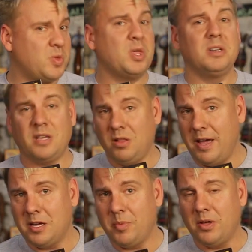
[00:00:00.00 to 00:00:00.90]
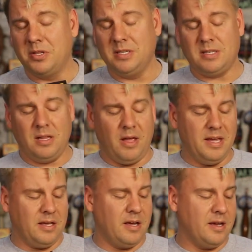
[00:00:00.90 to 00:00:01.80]
things I like about this. I
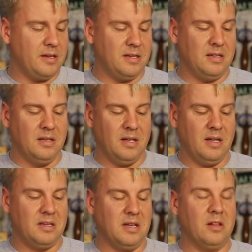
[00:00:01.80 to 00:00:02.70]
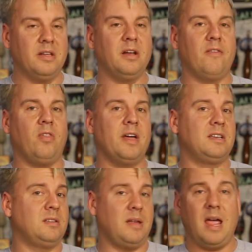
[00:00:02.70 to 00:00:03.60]
like Gillen. I've
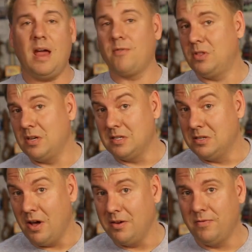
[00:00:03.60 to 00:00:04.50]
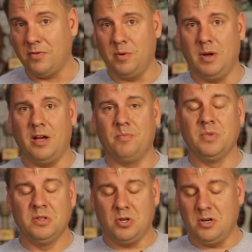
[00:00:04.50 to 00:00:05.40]
liked everything he's done, from
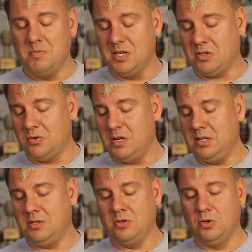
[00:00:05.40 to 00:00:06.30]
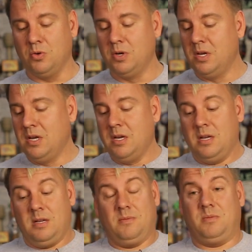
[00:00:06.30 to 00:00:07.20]
Journey to Mystery to
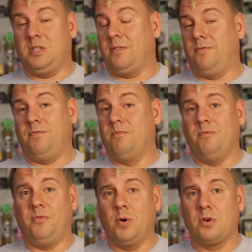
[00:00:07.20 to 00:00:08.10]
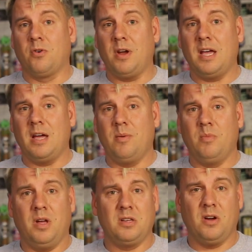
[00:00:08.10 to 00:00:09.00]
just
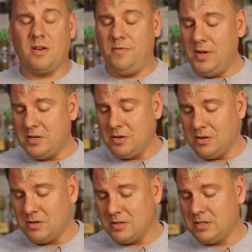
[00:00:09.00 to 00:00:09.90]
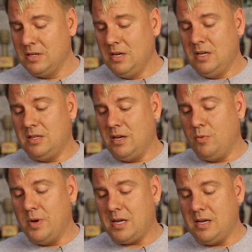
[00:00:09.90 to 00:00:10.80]
Phonogram, Young Avengers, The
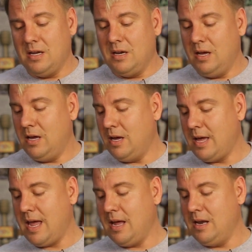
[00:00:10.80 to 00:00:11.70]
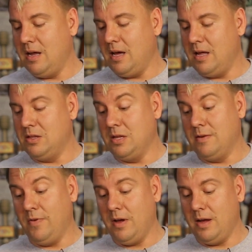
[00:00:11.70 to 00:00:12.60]
Wicked, and The
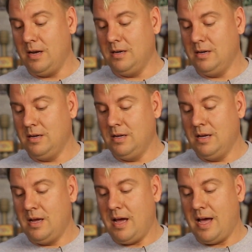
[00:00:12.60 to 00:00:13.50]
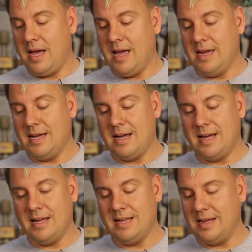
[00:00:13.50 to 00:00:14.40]
Divine.
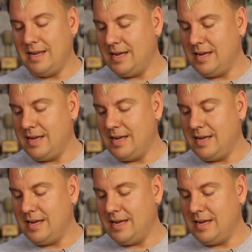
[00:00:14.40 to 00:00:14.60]
The